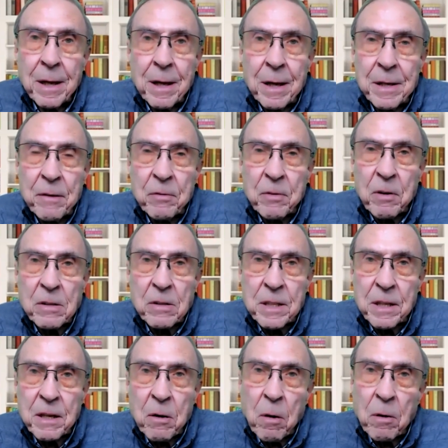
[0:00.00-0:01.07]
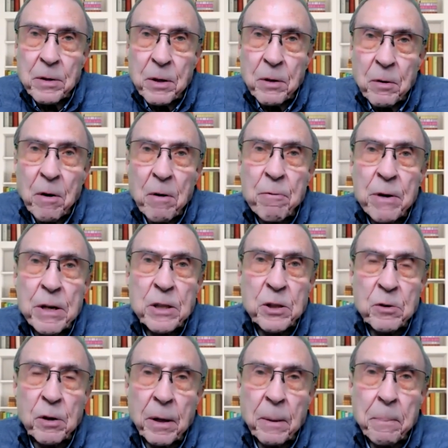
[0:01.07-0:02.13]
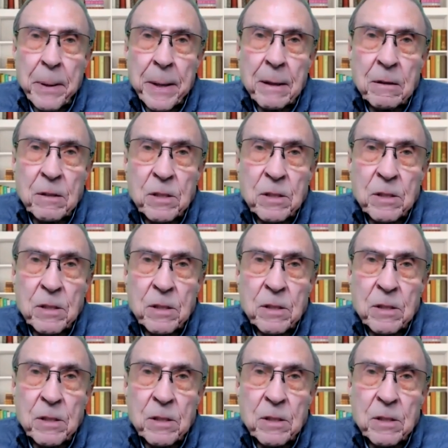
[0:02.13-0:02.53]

uh, you've got to go on your original appeal.